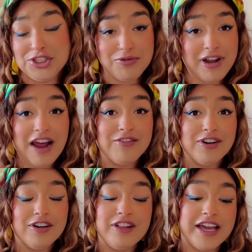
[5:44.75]
do
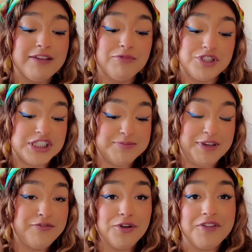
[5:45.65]
whatever, like will just
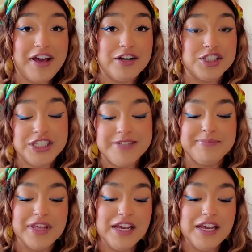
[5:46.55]
be full of energy.